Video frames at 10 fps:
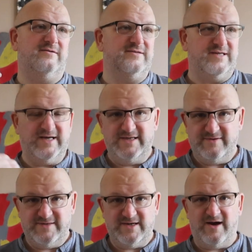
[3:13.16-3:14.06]
sticking to
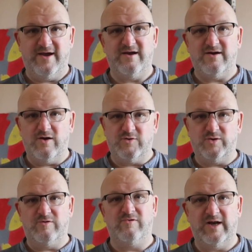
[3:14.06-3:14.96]
the diet,
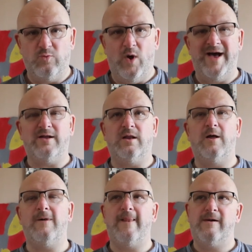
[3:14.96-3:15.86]
doing really well.
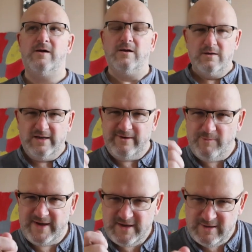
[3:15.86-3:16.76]
A little
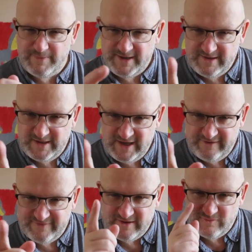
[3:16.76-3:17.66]
bit of nibbling in the
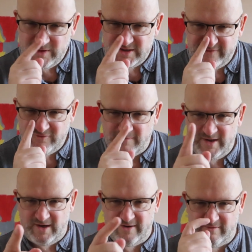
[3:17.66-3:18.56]
evening, which I've got my
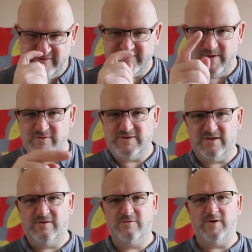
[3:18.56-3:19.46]
eye on. I've spoke
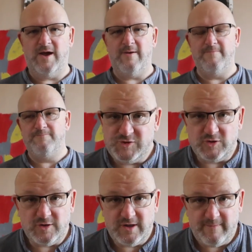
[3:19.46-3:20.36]
to a
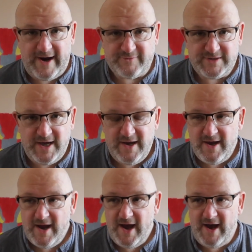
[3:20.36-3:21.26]
consultant about it,
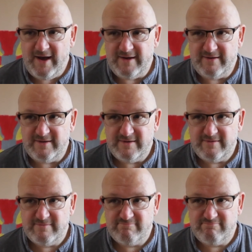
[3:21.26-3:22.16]
and
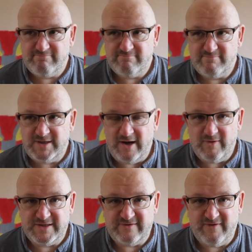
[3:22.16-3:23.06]
you know,
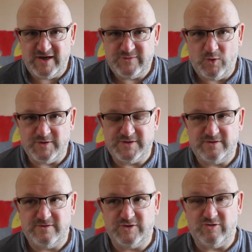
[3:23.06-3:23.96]
his advice was
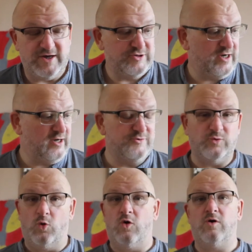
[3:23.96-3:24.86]
just try and drink loads
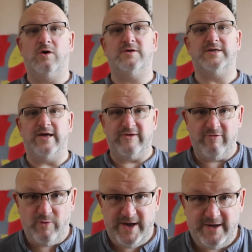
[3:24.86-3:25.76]
of water to get
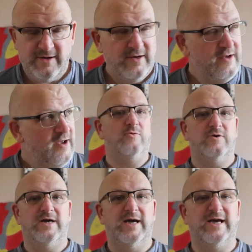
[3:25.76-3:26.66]
through it.
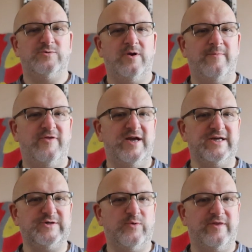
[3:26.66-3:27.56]
It's one of them
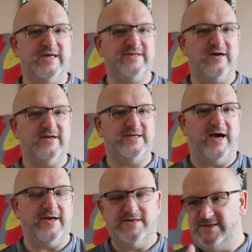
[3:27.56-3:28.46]
things with these kind of
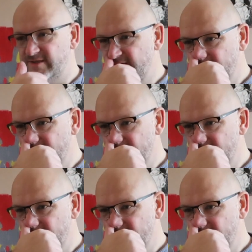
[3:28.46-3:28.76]
diets,